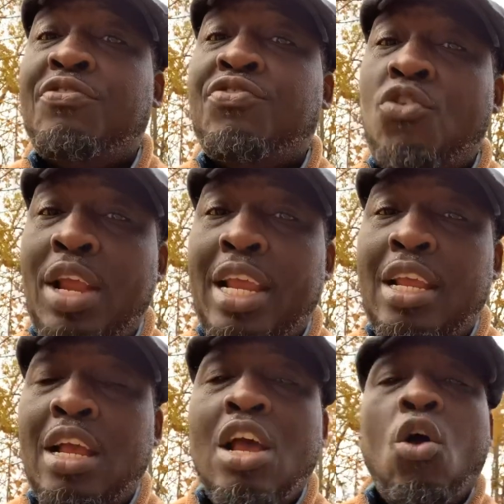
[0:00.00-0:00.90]
free
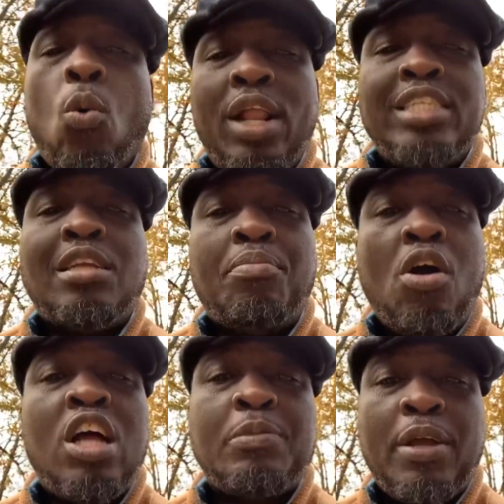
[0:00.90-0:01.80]
when it's a
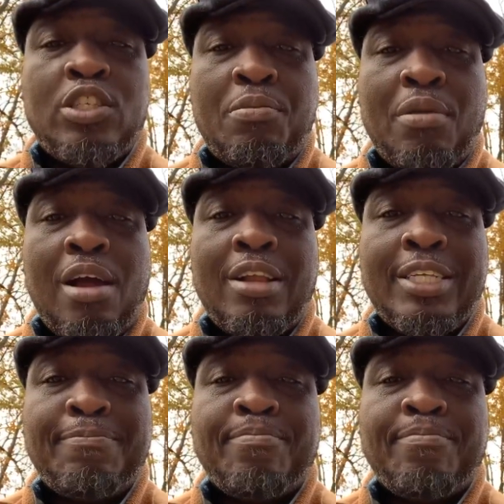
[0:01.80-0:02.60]
broad spectrum product.